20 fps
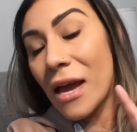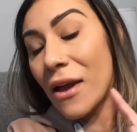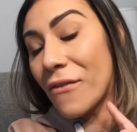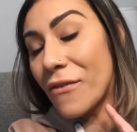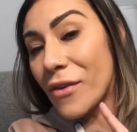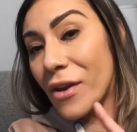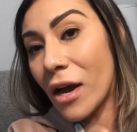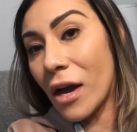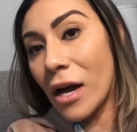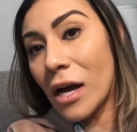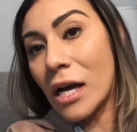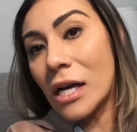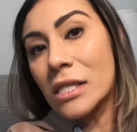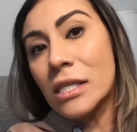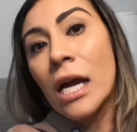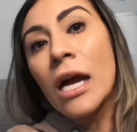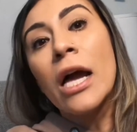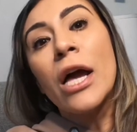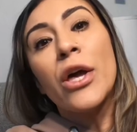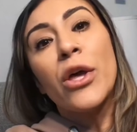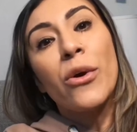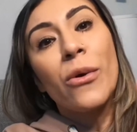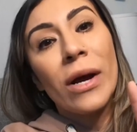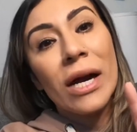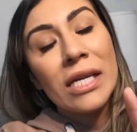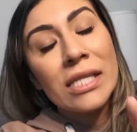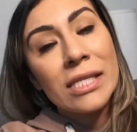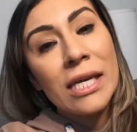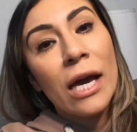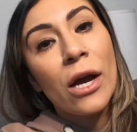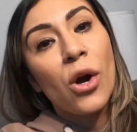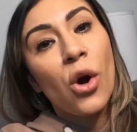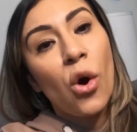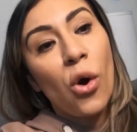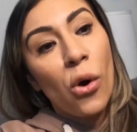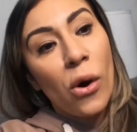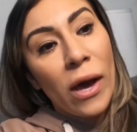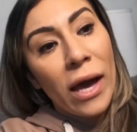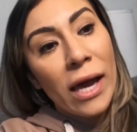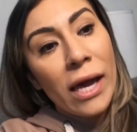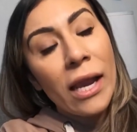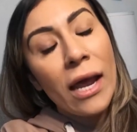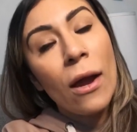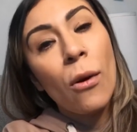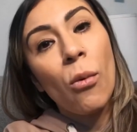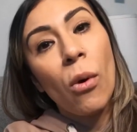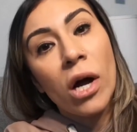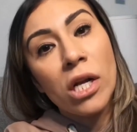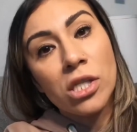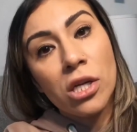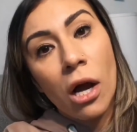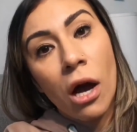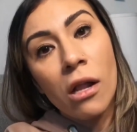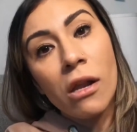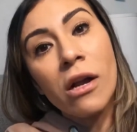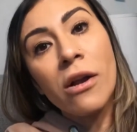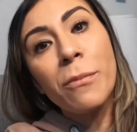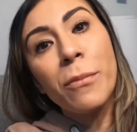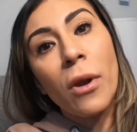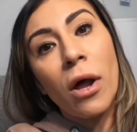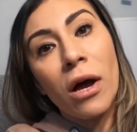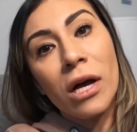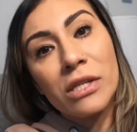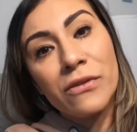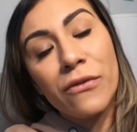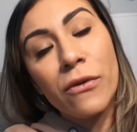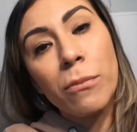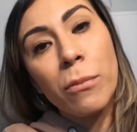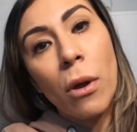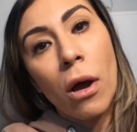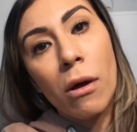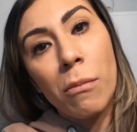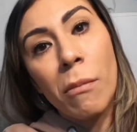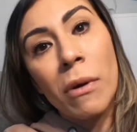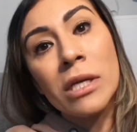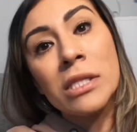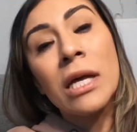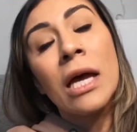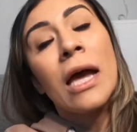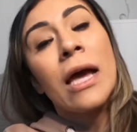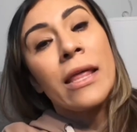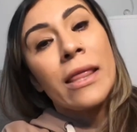If not, you guys can go ahead and watch all our vlogs for Vlogmas.